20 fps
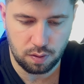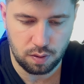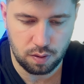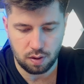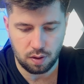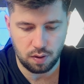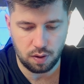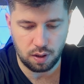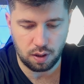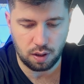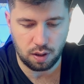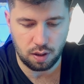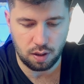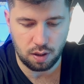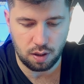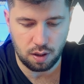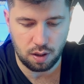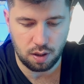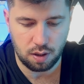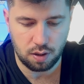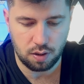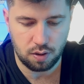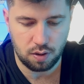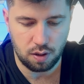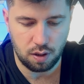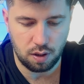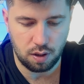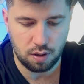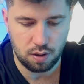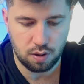so I can
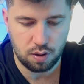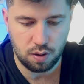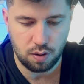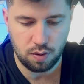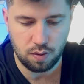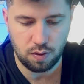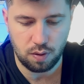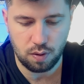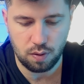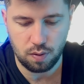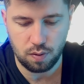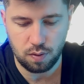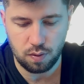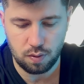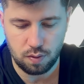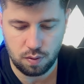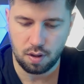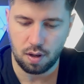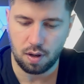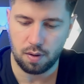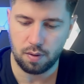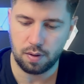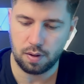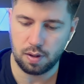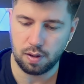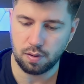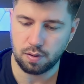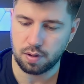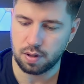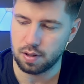actually show you how it
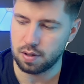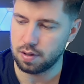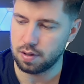looks and